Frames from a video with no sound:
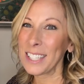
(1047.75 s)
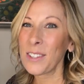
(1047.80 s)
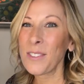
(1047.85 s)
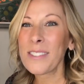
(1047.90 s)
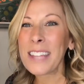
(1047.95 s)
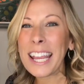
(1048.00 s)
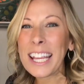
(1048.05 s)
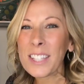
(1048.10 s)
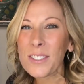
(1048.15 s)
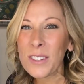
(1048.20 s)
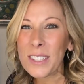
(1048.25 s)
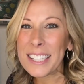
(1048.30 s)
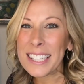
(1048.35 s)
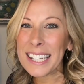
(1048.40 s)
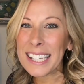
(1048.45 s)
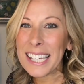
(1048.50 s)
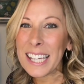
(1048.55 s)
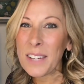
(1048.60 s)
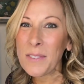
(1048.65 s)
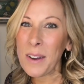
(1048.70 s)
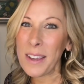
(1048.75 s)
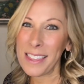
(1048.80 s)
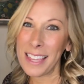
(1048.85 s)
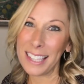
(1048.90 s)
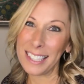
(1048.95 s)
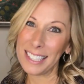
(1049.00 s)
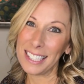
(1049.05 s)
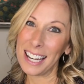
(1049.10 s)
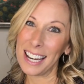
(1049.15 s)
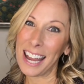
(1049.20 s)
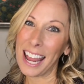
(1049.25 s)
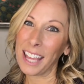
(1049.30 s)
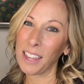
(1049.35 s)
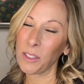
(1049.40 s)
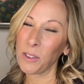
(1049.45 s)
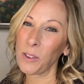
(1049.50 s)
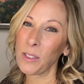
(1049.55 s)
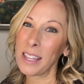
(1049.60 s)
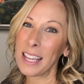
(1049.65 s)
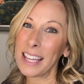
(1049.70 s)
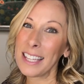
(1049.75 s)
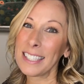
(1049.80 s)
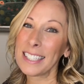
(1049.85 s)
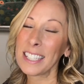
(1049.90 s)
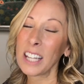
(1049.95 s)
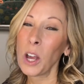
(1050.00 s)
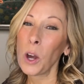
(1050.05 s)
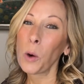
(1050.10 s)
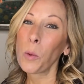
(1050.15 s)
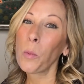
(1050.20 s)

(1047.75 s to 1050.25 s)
So thanks for sticking with us today through this.